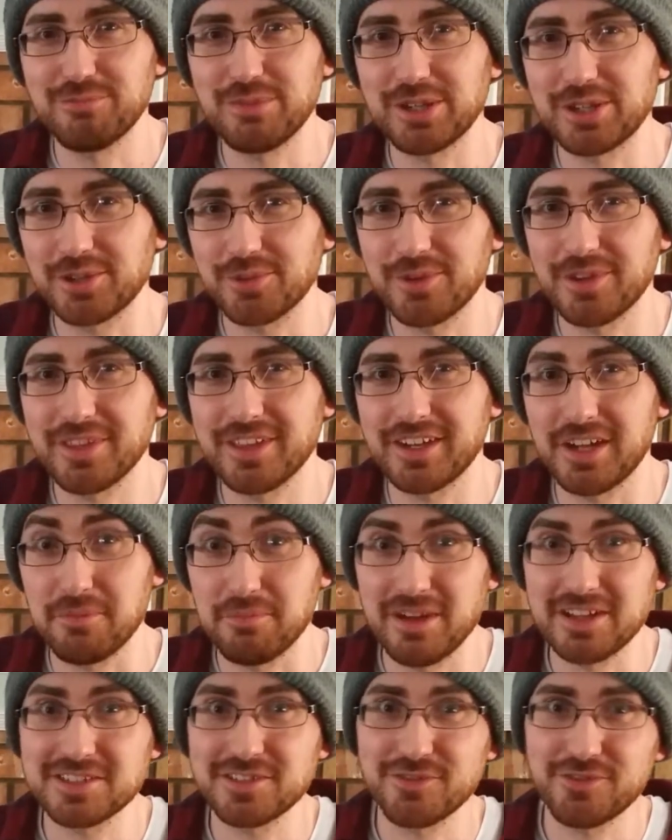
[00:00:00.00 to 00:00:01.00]
bigger one that I
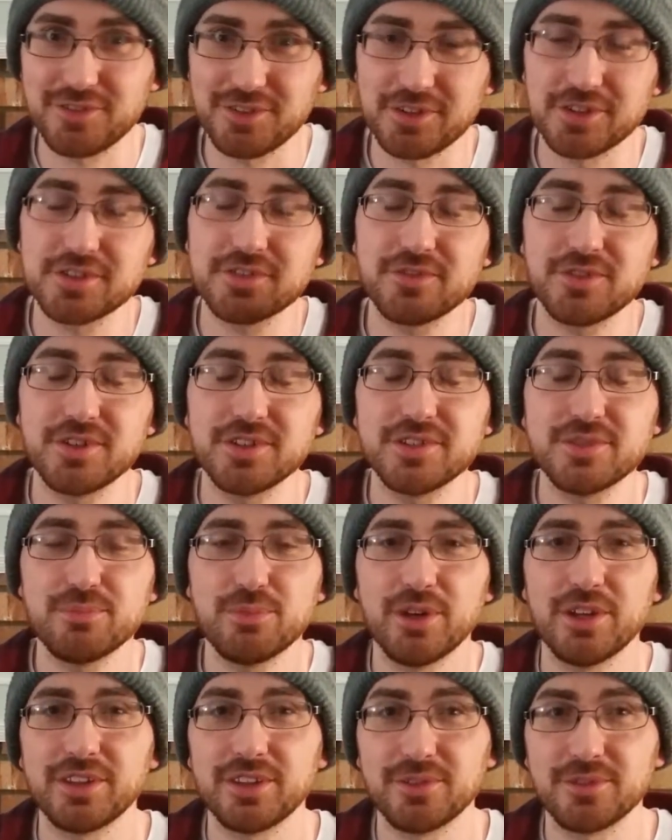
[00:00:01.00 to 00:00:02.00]
meant to finish first,
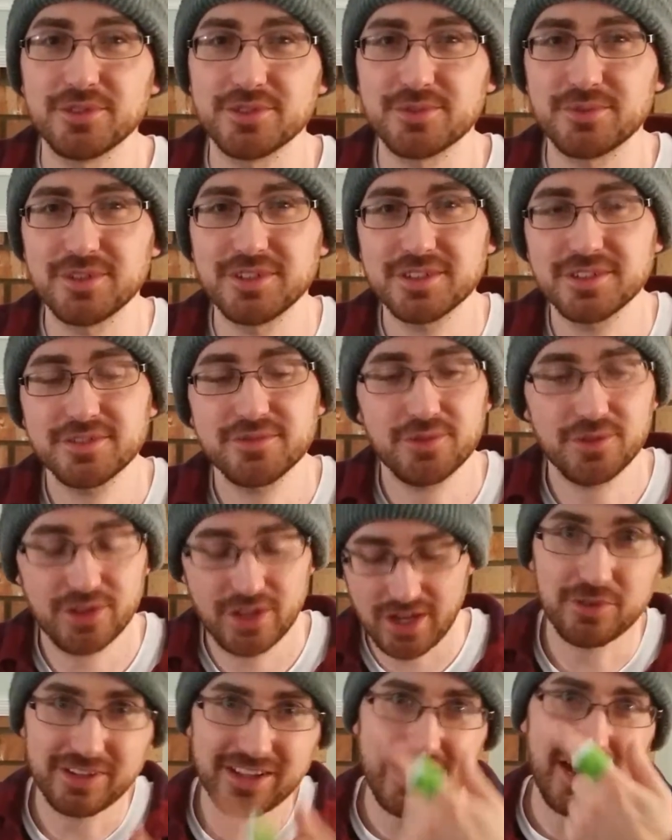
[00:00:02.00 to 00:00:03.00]
but there was reasons for
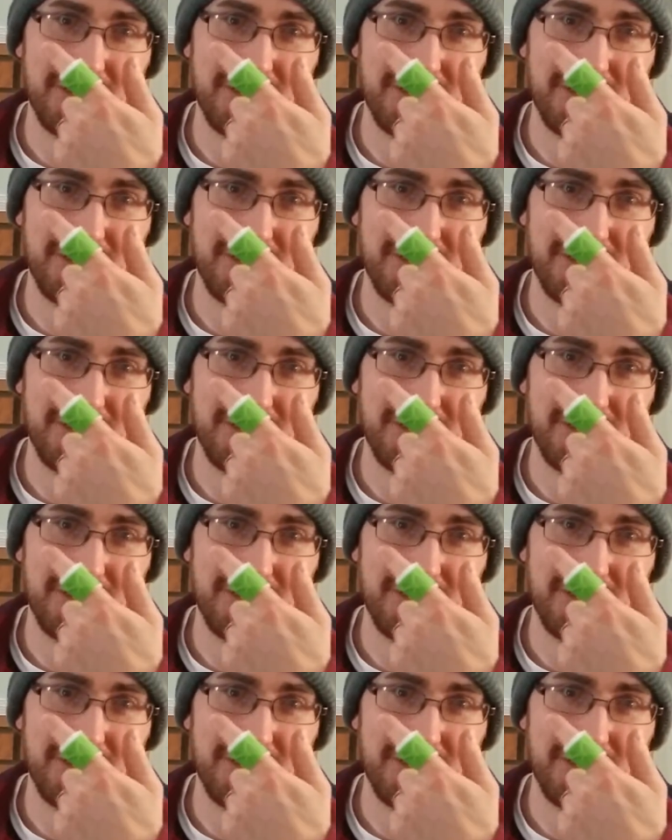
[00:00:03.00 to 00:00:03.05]
that.